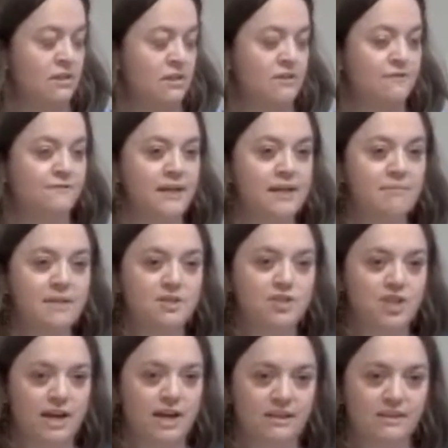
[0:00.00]
The flaming
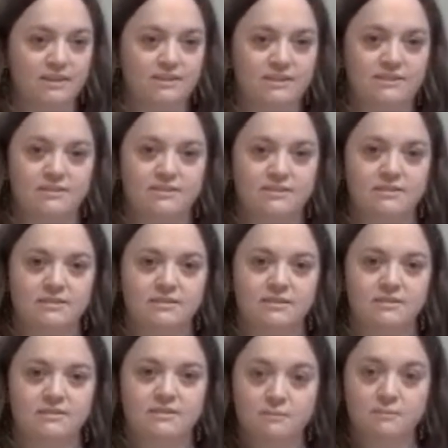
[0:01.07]
chalice
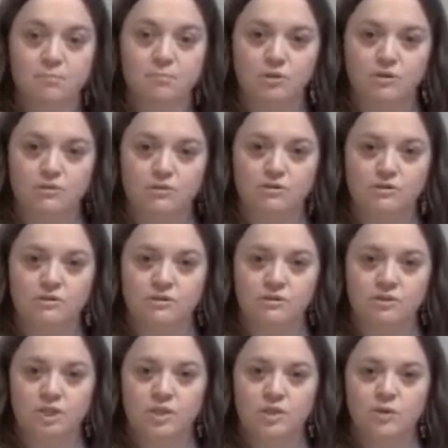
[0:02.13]
symbol
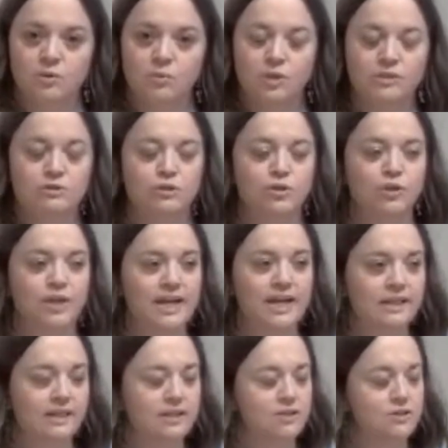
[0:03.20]
was
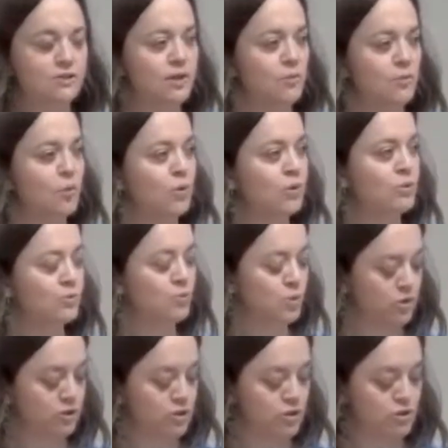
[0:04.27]
created during World
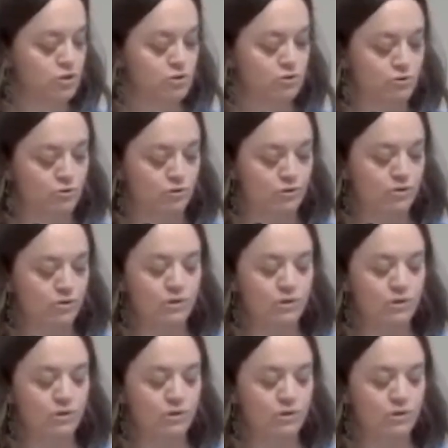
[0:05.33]
War II